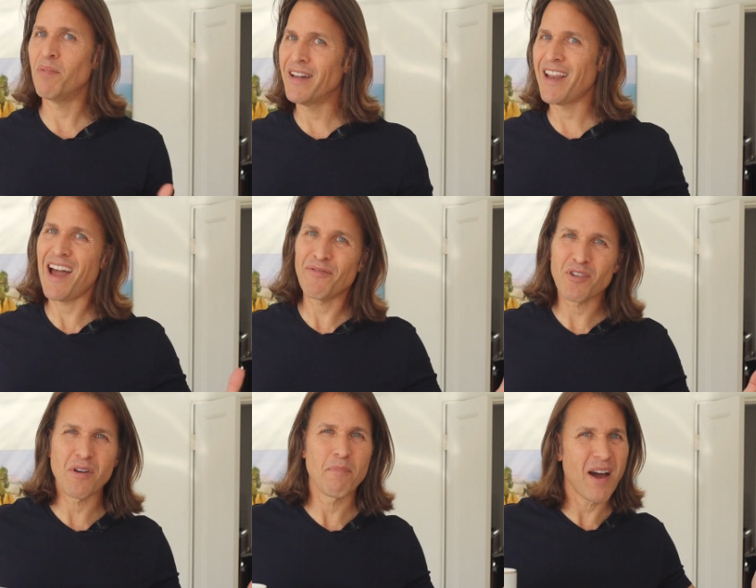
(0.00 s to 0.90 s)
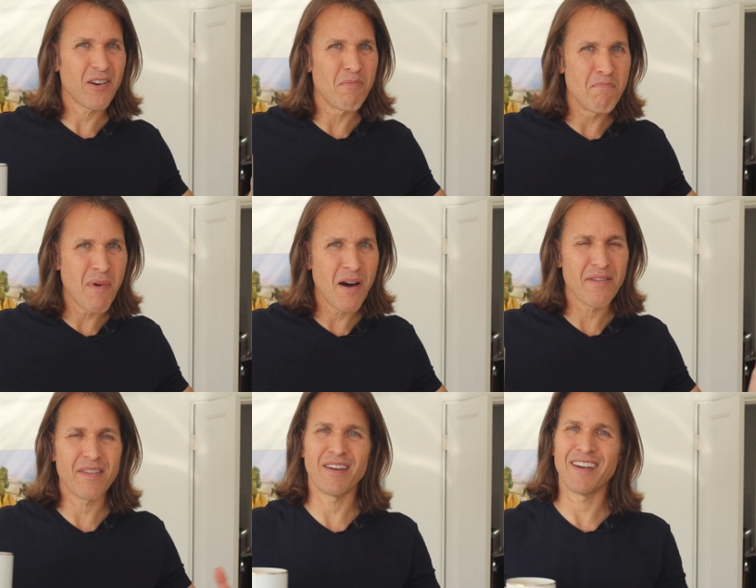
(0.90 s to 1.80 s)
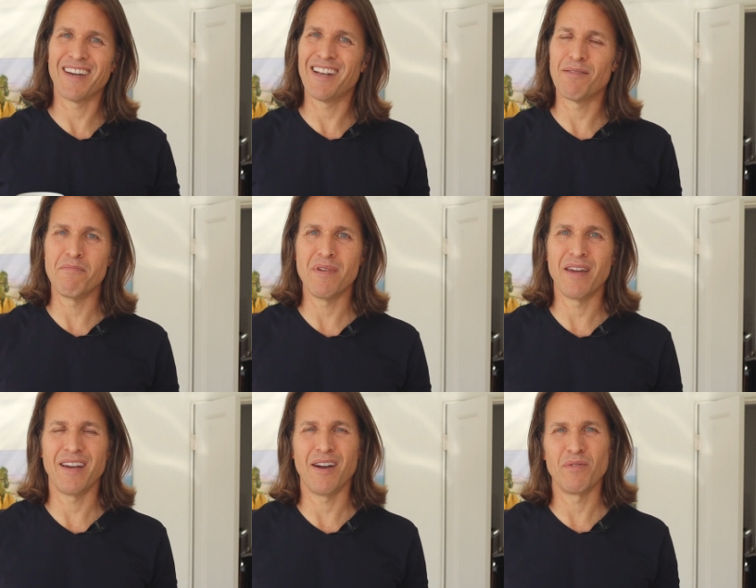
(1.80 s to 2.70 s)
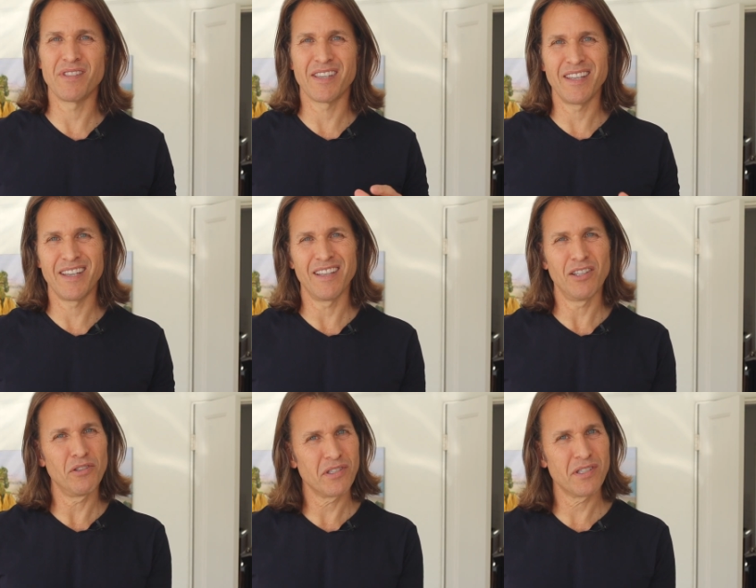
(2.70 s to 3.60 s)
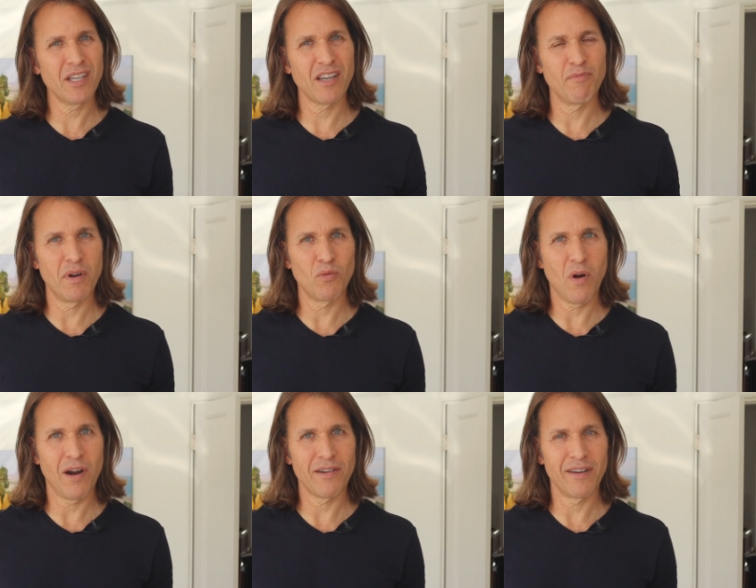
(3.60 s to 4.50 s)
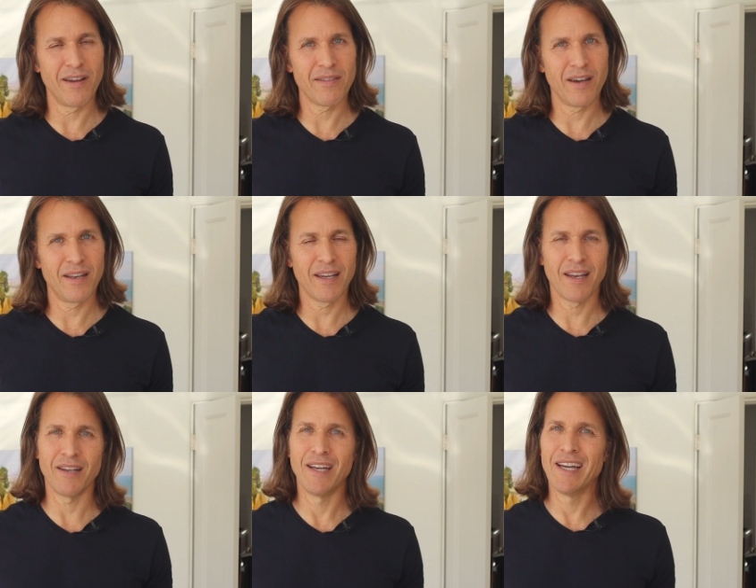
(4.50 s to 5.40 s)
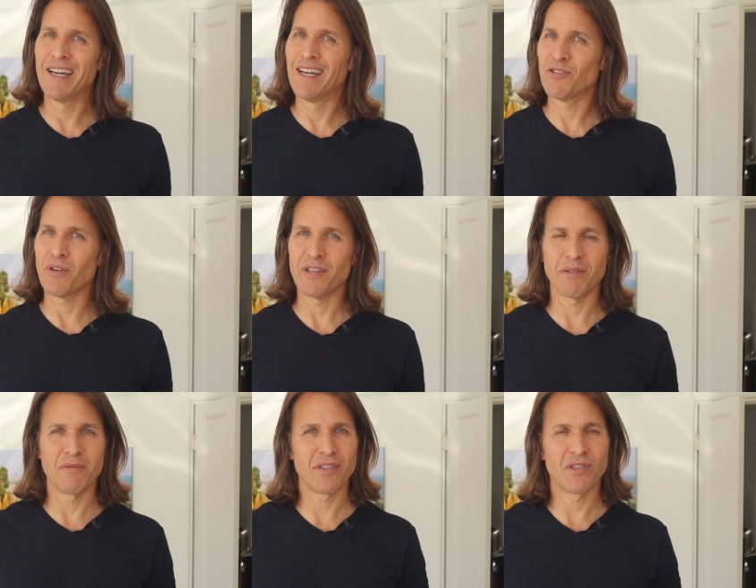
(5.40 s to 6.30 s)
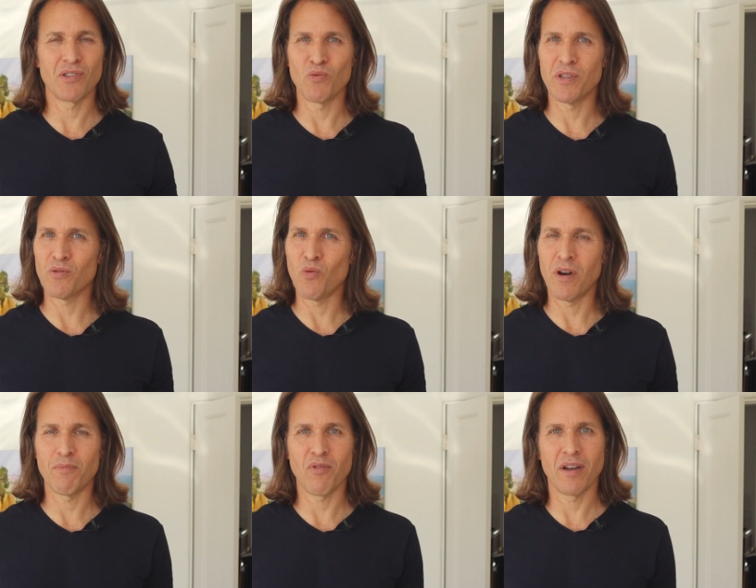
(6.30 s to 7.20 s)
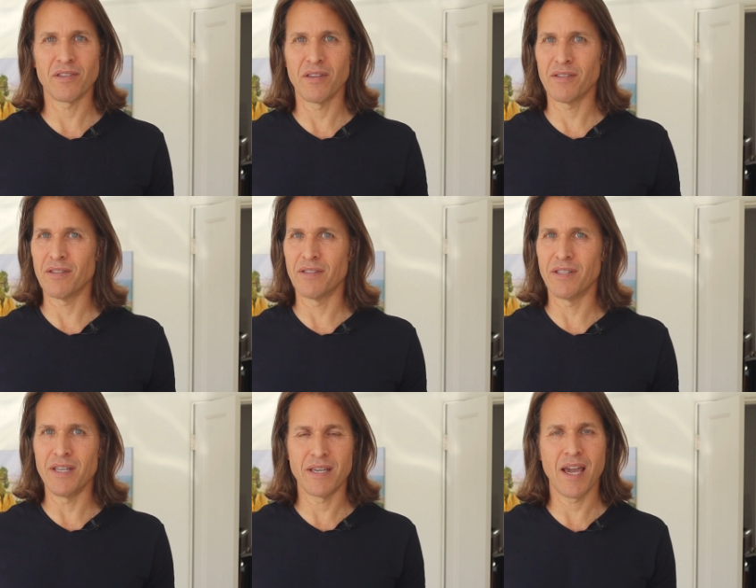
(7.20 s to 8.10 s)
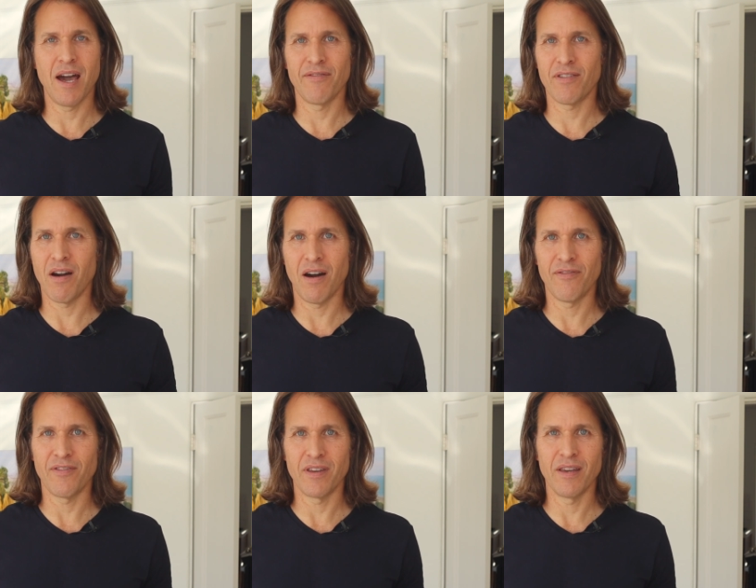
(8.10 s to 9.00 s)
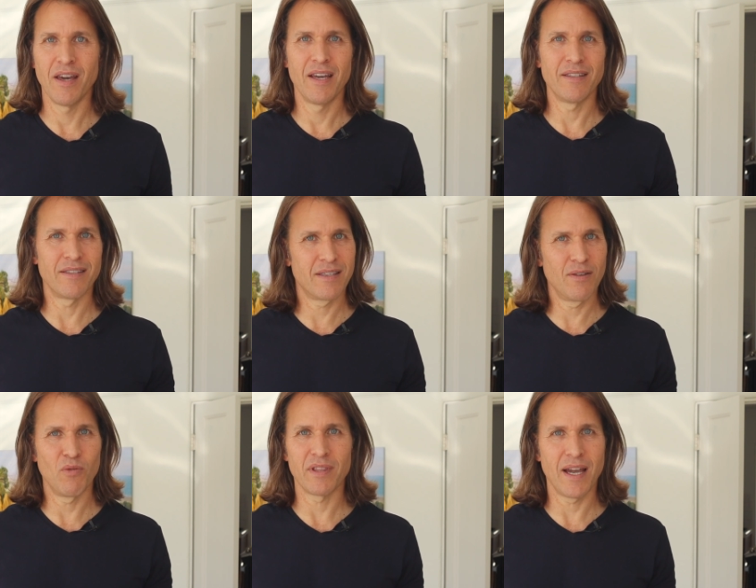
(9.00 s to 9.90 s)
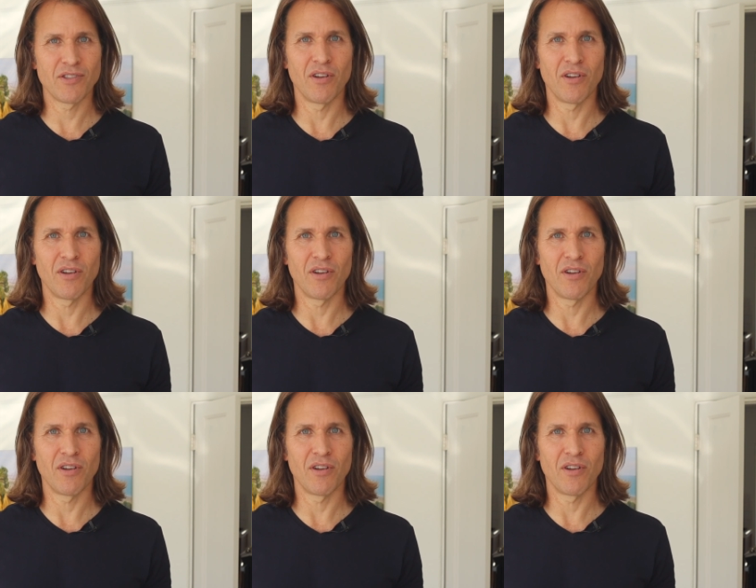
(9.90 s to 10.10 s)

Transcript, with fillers: But after about a month, I gotta admit, I was getting a little sick of mud water, and I thought I gotta try some of this Swiss water process decaf coffee to see what that's